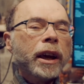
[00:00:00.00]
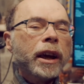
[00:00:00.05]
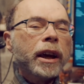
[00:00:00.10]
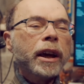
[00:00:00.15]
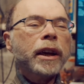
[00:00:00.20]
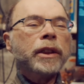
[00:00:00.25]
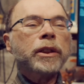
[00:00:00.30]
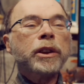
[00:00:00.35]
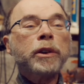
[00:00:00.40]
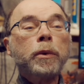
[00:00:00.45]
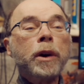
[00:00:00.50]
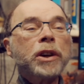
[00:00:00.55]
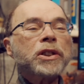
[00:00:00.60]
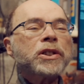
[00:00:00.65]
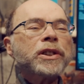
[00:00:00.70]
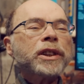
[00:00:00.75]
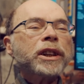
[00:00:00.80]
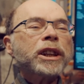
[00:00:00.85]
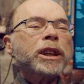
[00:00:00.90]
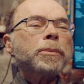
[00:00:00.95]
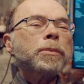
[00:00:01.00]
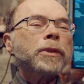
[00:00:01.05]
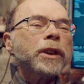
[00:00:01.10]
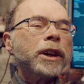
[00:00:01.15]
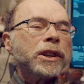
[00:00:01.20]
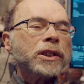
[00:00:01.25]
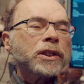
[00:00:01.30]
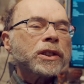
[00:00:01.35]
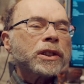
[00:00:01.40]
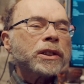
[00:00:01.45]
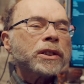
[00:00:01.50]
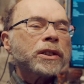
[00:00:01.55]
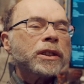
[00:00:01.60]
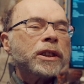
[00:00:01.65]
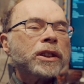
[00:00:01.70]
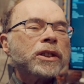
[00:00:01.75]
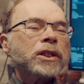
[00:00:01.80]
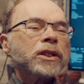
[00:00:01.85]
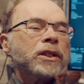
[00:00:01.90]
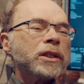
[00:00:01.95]
and there wasn't any place.
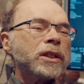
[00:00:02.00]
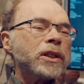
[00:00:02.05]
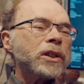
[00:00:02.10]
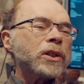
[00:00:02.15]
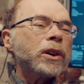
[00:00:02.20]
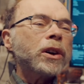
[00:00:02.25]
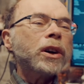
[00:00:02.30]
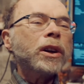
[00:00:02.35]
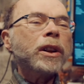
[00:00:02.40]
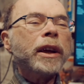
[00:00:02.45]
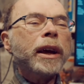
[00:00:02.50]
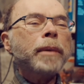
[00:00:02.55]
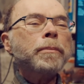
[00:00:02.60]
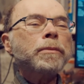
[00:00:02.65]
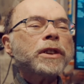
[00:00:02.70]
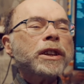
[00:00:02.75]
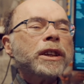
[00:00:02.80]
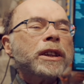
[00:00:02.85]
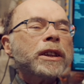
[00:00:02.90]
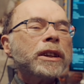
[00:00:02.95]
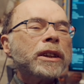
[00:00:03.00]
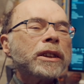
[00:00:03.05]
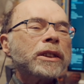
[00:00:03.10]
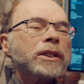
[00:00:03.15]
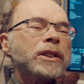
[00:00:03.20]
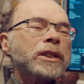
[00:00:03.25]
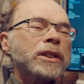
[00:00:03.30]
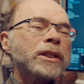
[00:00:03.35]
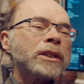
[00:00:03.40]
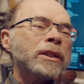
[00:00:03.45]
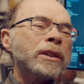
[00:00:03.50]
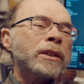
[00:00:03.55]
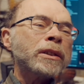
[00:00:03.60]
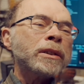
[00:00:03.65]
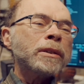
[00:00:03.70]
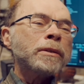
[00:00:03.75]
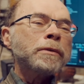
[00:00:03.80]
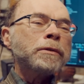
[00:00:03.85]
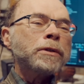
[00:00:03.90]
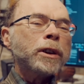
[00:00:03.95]
It's all empty. It's
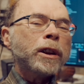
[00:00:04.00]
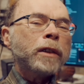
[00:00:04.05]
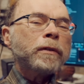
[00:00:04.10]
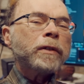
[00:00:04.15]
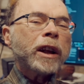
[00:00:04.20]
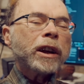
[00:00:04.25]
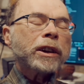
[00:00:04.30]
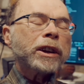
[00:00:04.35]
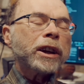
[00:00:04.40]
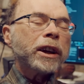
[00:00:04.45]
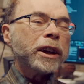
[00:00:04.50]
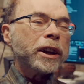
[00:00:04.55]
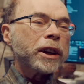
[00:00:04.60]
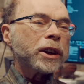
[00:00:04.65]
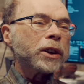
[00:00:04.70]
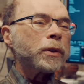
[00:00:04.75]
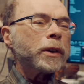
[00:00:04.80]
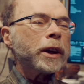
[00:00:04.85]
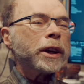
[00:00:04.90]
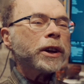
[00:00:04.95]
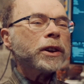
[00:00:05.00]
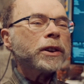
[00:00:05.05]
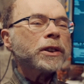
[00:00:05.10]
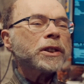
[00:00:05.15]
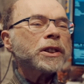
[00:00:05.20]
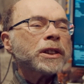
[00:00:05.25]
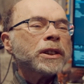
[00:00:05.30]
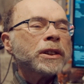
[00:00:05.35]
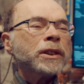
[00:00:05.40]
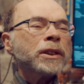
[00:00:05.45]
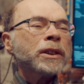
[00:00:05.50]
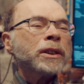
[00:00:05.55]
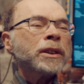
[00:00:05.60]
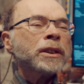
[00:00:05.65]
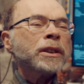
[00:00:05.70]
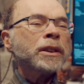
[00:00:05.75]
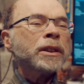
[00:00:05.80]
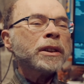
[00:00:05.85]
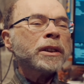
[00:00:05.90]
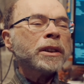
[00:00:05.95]
full of volcanic craters.
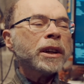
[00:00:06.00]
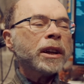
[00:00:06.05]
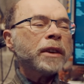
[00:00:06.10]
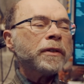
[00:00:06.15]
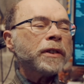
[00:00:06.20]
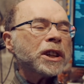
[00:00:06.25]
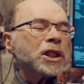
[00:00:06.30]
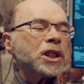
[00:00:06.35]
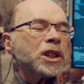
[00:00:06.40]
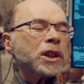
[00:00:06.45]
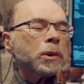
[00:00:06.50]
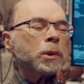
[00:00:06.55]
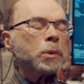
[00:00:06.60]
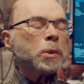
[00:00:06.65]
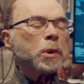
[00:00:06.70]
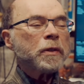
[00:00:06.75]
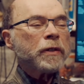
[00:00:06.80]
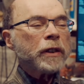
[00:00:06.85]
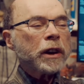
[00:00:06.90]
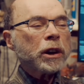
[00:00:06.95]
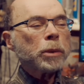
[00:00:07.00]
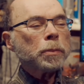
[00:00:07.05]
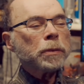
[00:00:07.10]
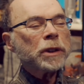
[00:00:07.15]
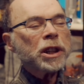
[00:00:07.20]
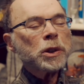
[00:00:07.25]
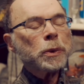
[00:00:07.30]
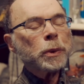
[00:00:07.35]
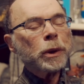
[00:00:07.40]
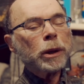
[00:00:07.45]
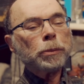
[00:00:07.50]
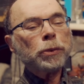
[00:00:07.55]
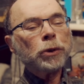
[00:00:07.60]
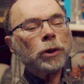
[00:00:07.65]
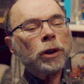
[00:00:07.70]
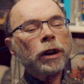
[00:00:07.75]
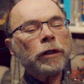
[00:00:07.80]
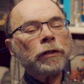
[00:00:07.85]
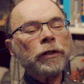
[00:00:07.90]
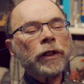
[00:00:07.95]
And eventually we found a place we could
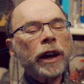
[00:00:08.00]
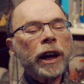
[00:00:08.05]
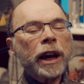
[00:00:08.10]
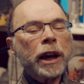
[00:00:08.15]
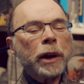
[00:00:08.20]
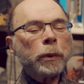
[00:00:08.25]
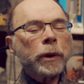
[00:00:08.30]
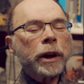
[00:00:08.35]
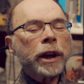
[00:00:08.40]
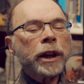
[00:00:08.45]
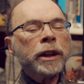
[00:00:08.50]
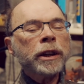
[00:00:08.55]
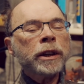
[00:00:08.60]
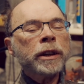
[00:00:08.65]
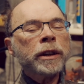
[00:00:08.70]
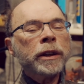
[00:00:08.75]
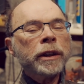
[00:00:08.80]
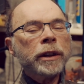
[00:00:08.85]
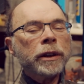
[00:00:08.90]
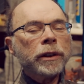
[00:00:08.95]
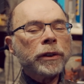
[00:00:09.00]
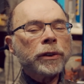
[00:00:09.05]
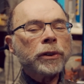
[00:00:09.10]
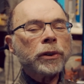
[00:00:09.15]
pull off the highway, and it